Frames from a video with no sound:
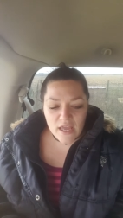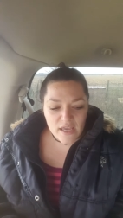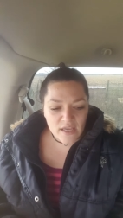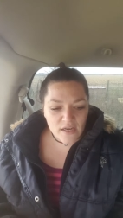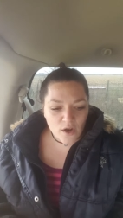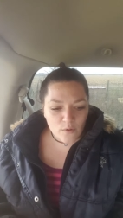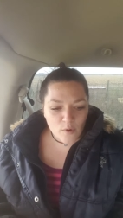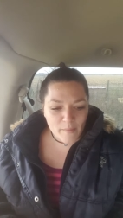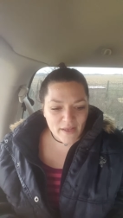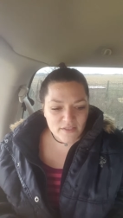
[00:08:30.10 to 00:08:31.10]
in a
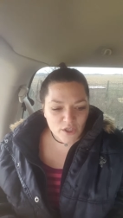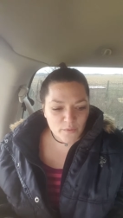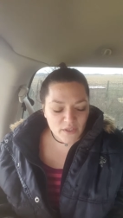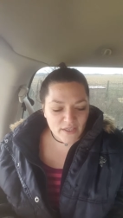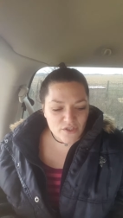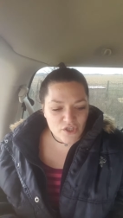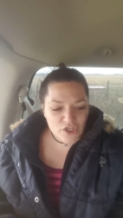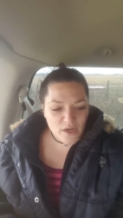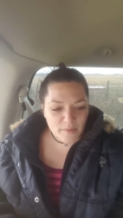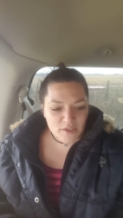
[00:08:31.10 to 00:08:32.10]
romantic
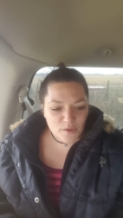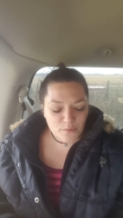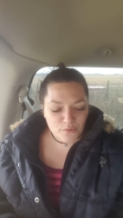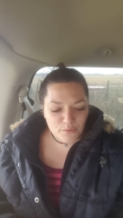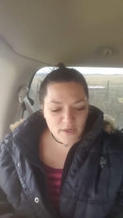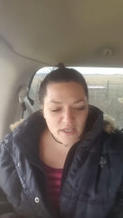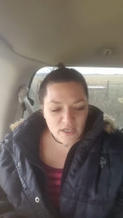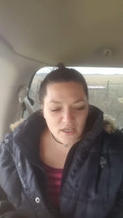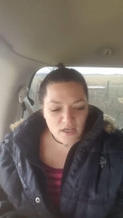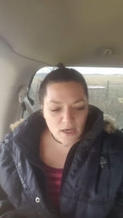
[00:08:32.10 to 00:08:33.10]
relationship, it's a
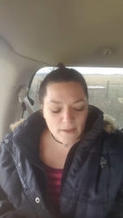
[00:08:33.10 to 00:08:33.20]
pretty